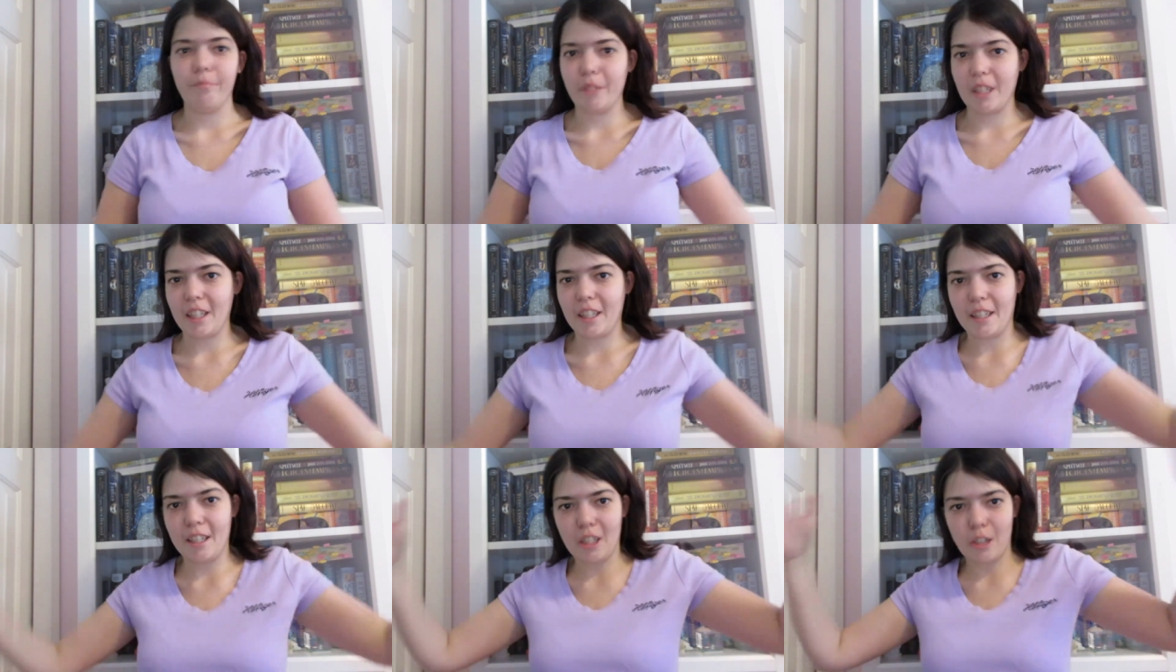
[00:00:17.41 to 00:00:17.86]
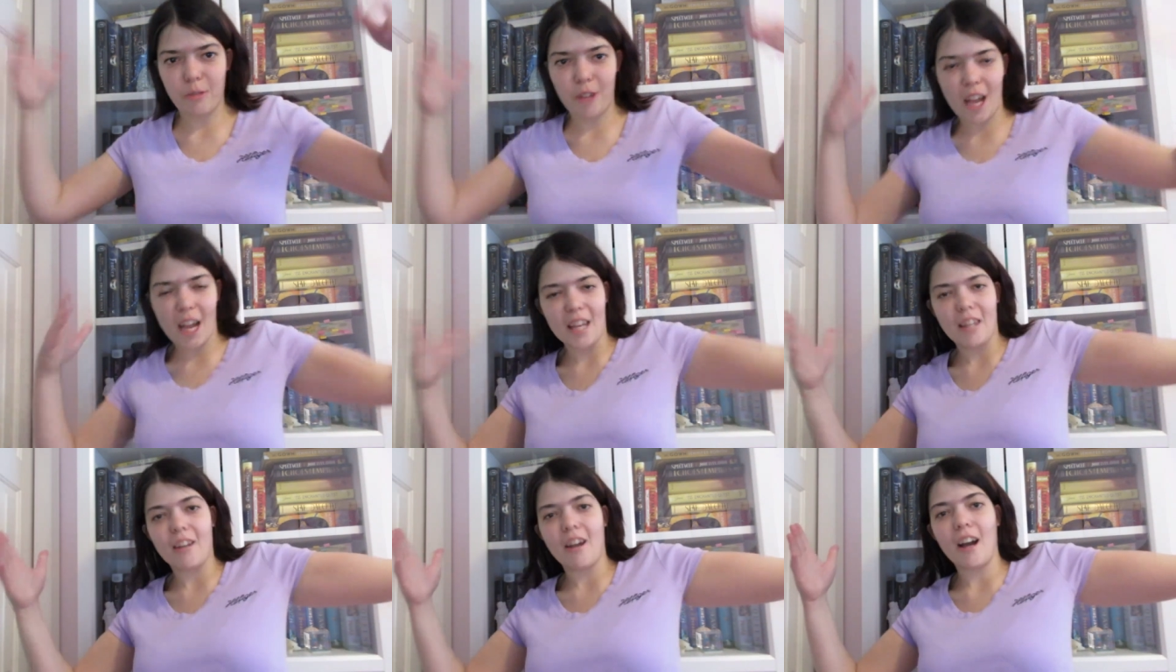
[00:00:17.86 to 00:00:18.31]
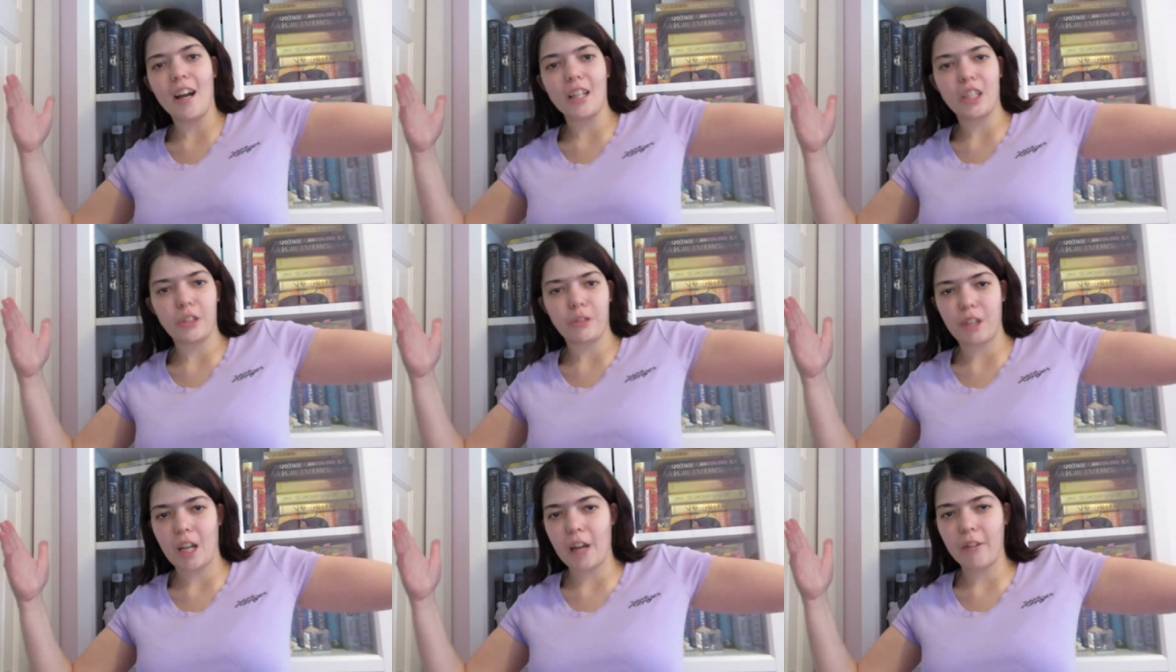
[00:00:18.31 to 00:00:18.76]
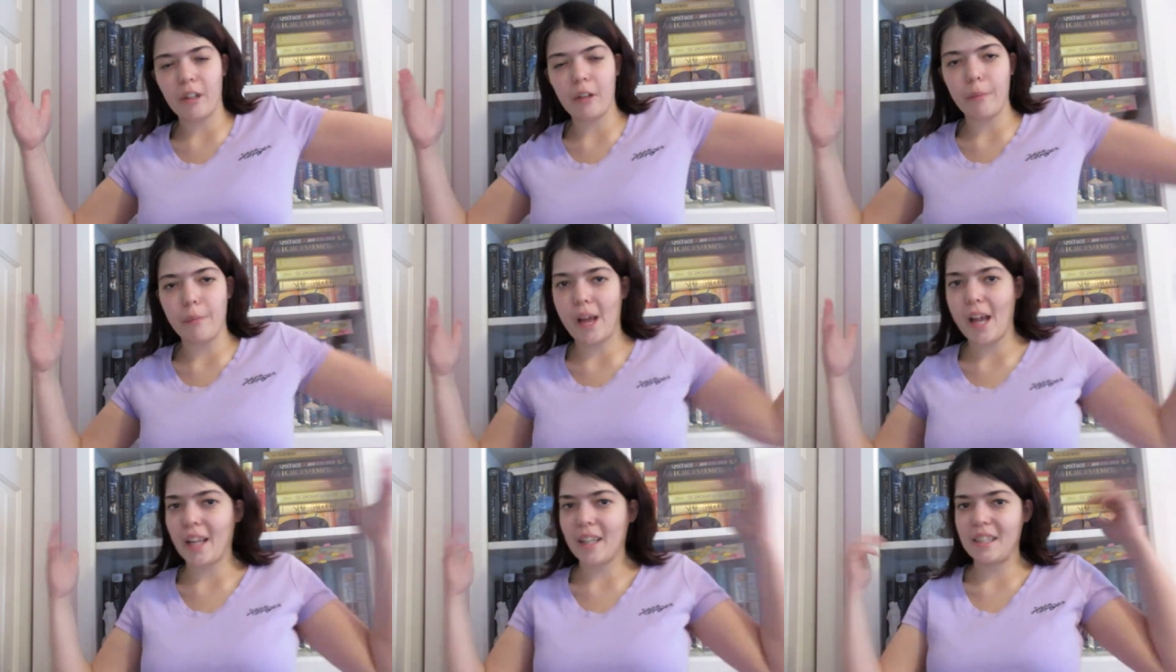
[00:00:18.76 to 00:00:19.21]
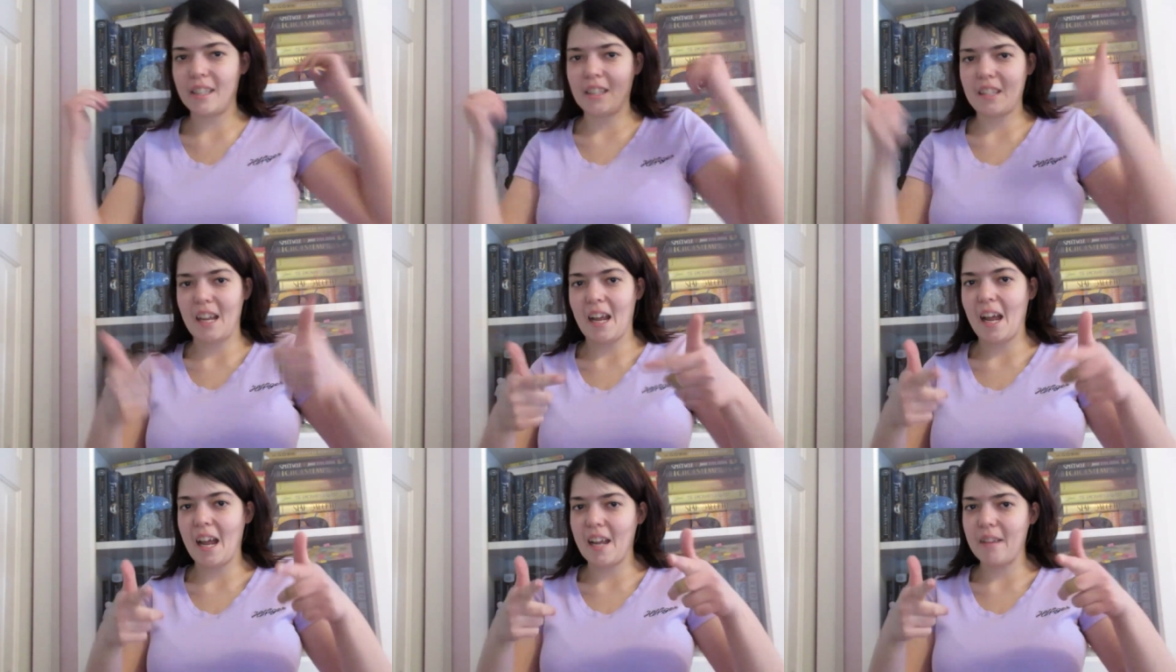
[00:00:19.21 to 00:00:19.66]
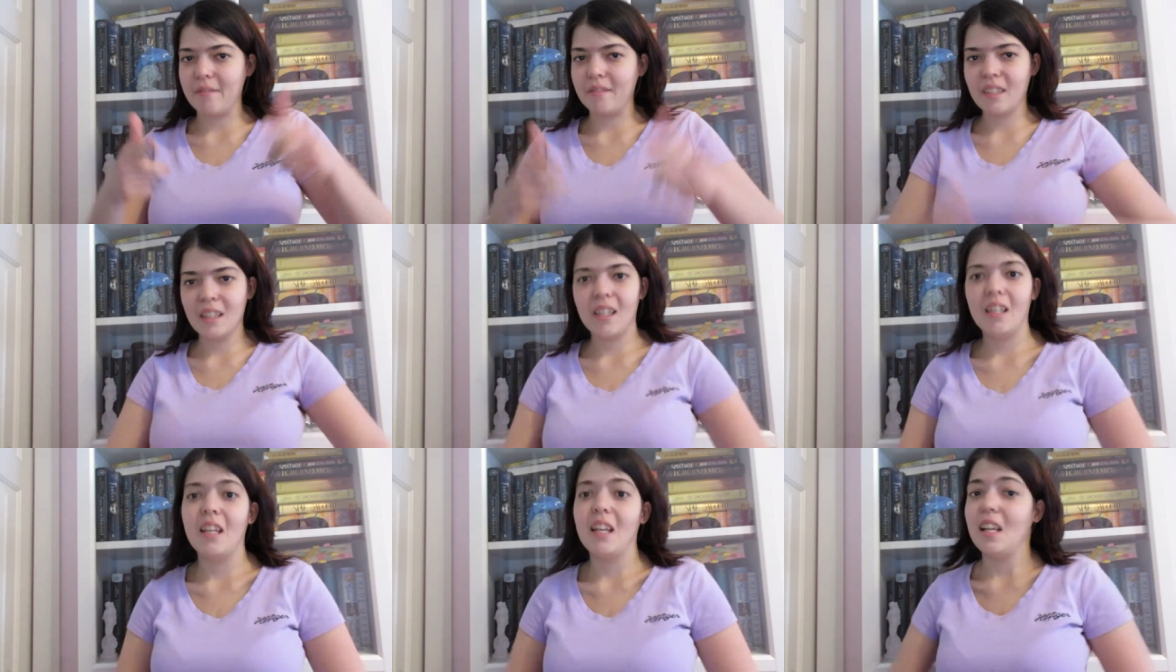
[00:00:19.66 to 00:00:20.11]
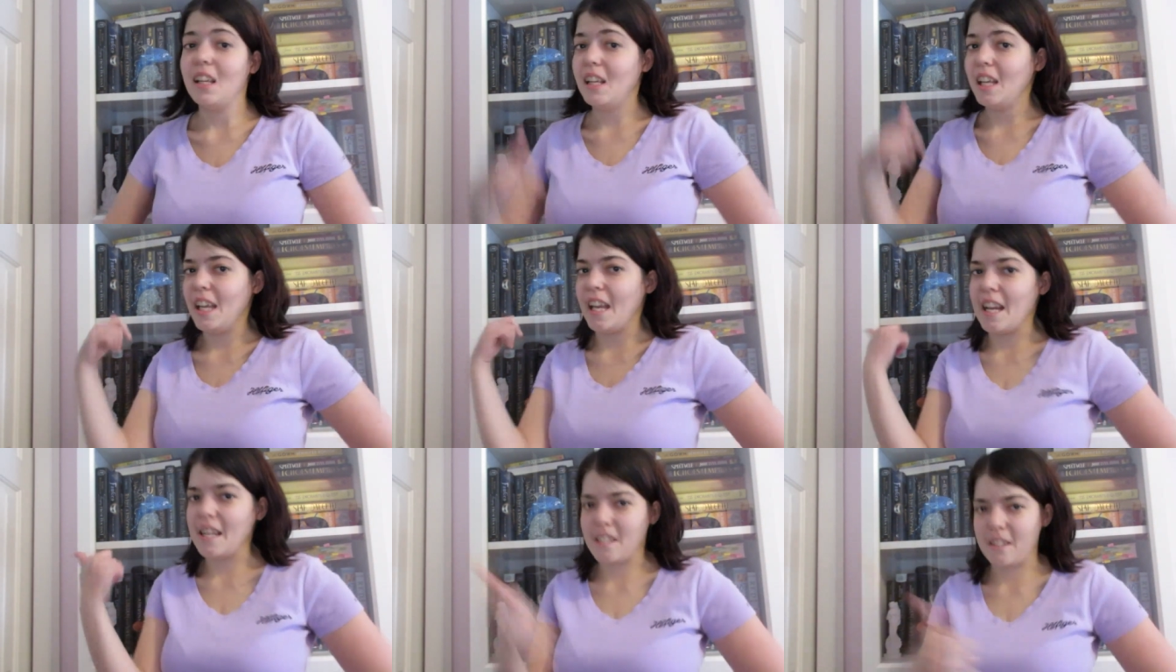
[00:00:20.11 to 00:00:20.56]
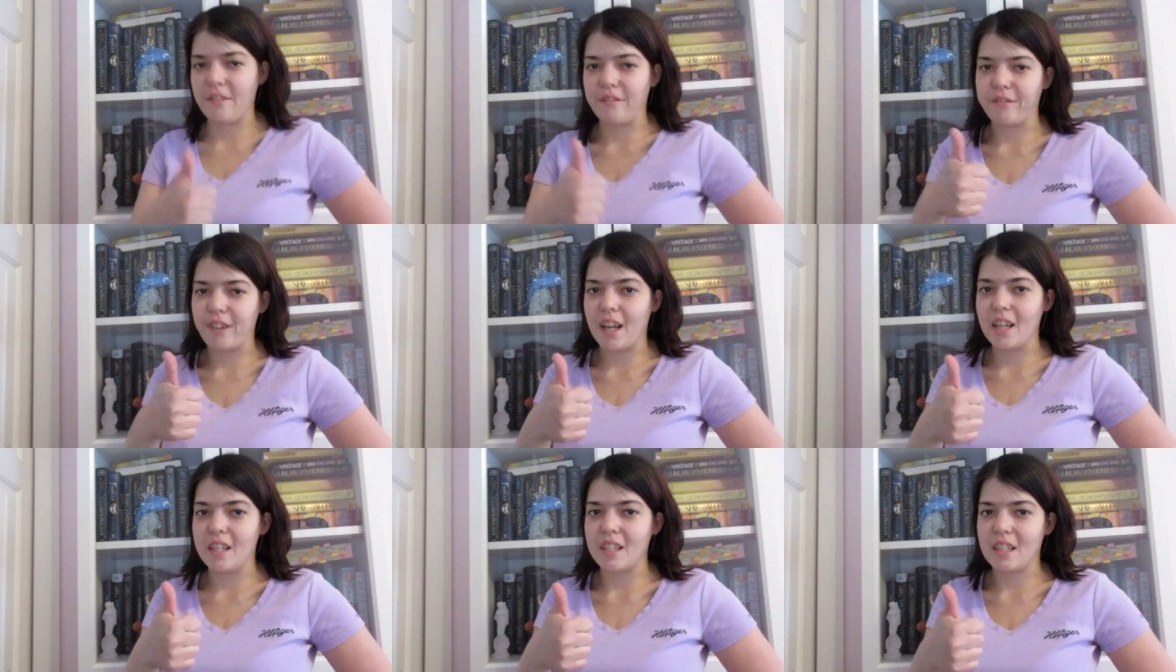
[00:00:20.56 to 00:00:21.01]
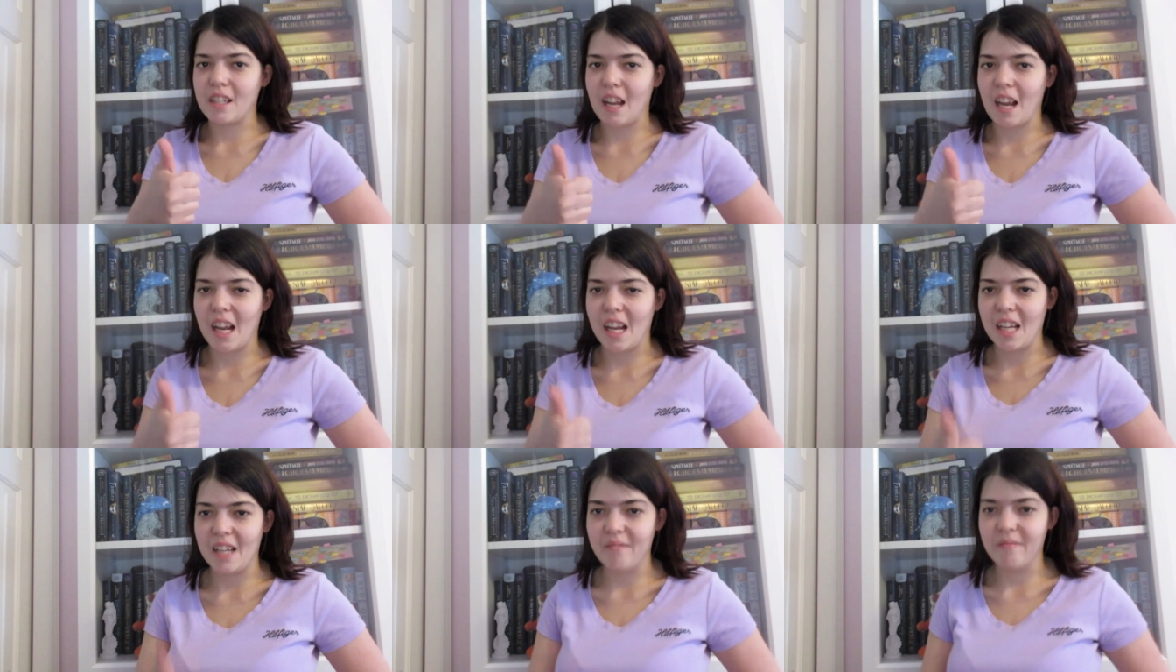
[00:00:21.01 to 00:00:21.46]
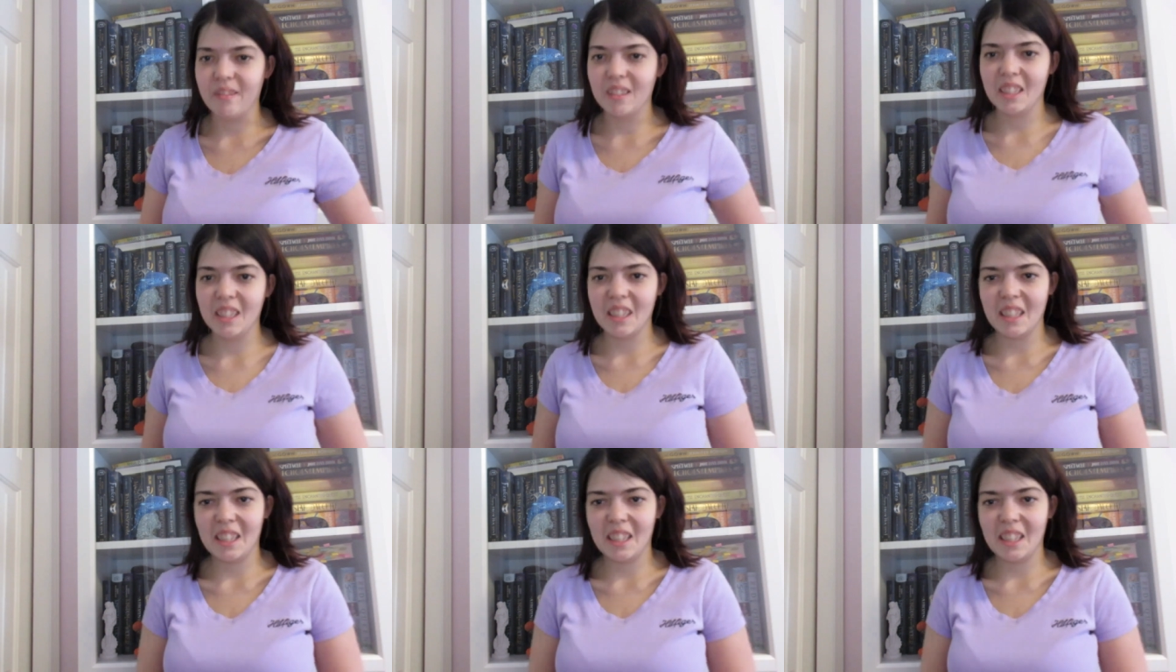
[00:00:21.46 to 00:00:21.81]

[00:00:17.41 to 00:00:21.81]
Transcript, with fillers: because why not travel back in time? It's a fun time.